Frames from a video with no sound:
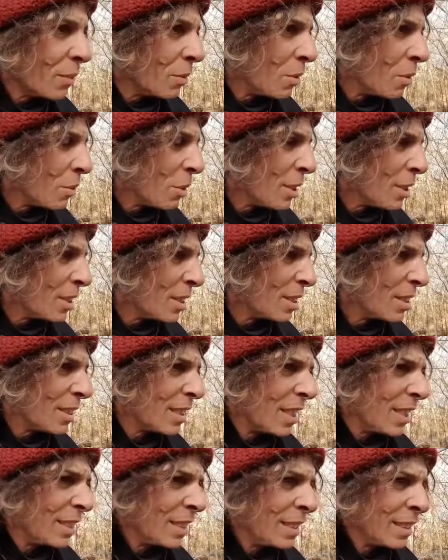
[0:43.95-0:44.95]
we're
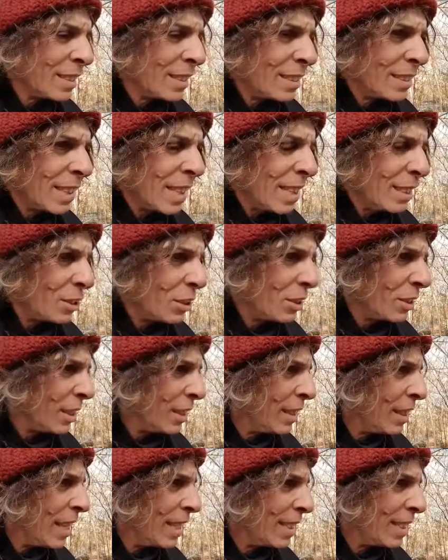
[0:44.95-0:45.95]
studying today, looking
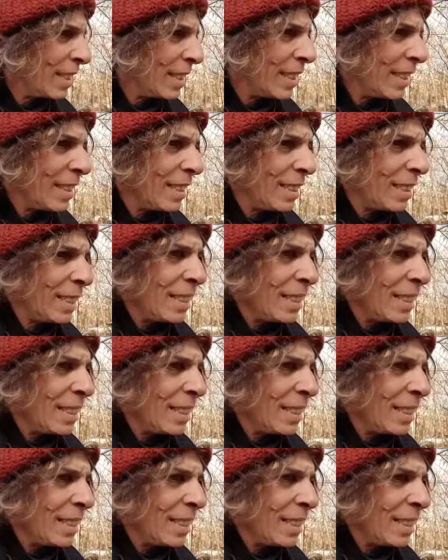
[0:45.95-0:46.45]
at the,